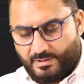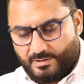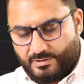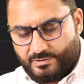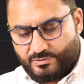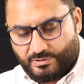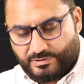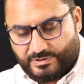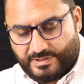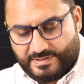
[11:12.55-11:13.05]

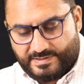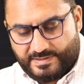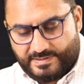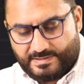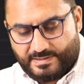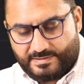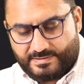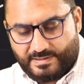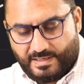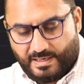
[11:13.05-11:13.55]
So this is
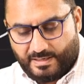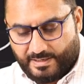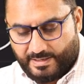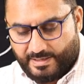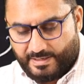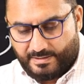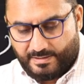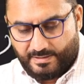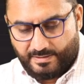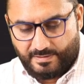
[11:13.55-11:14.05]
a
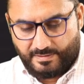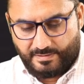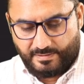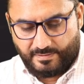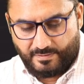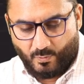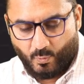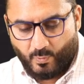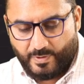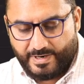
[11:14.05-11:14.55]
circuit
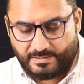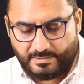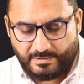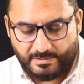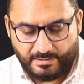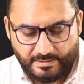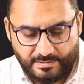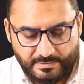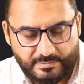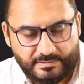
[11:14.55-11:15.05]
with
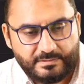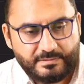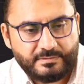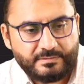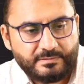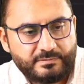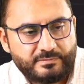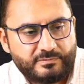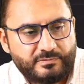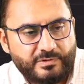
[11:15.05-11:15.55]

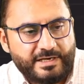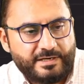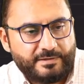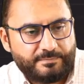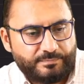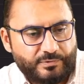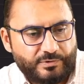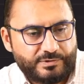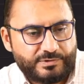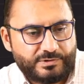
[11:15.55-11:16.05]
3
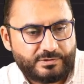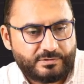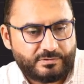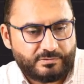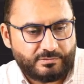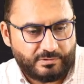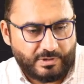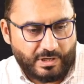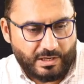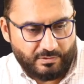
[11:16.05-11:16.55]
inputs.
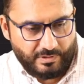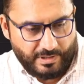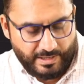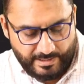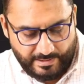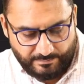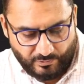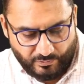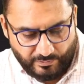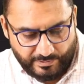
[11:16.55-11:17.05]
So now I
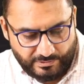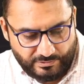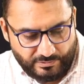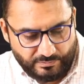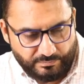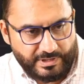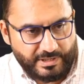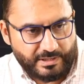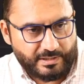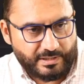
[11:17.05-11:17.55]
am going to
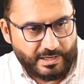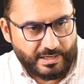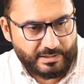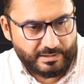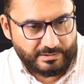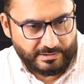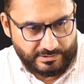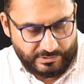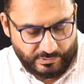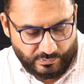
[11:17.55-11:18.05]
make
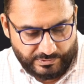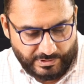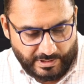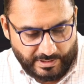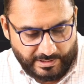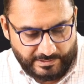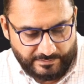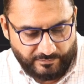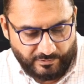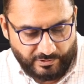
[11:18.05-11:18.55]
another 2
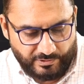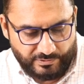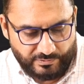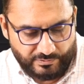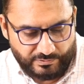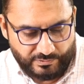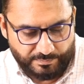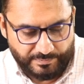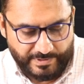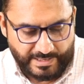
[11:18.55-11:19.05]
circuits for you
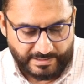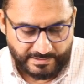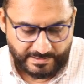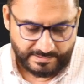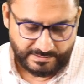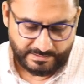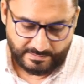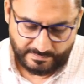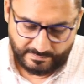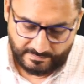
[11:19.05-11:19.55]
to
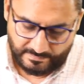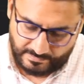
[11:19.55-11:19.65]
practice.